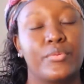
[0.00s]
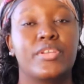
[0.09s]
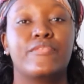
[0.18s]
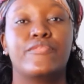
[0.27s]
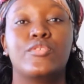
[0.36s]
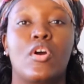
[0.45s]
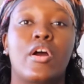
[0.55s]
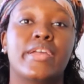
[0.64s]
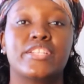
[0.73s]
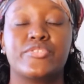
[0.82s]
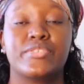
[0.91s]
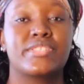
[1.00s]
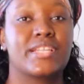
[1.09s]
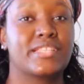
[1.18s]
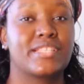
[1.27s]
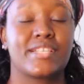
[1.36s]
If you are
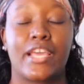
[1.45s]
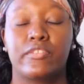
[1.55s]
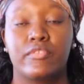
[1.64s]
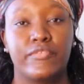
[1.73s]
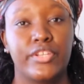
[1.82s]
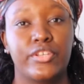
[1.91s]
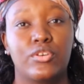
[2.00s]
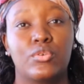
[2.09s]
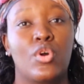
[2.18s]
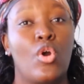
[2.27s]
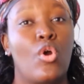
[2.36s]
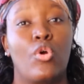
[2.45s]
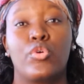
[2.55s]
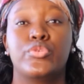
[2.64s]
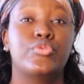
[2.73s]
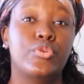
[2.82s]
interested in this kind of a video,
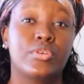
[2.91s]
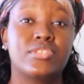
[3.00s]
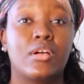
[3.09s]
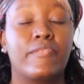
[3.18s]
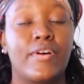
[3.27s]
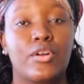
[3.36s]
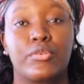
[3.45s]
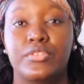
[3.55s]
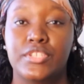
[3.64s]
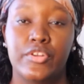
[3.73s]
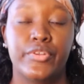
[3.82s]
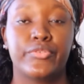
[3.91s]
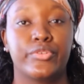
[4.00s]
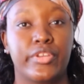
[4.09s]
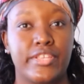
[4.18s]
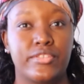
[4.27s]
or you yourself are considering
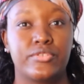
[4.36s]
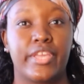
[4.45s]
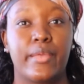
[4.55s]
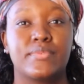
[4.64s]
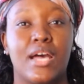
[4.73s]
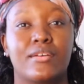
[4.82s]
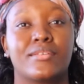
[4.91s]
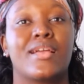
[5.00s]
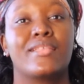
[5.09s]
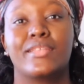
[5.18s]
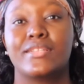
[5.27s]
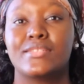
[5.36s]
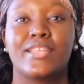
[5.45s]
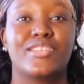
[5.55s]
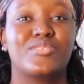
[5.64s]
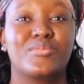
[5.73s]
relocating to Cape Town, then
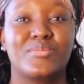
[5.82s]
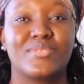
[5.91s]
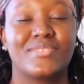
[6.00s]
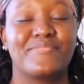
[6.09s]
stay tuned.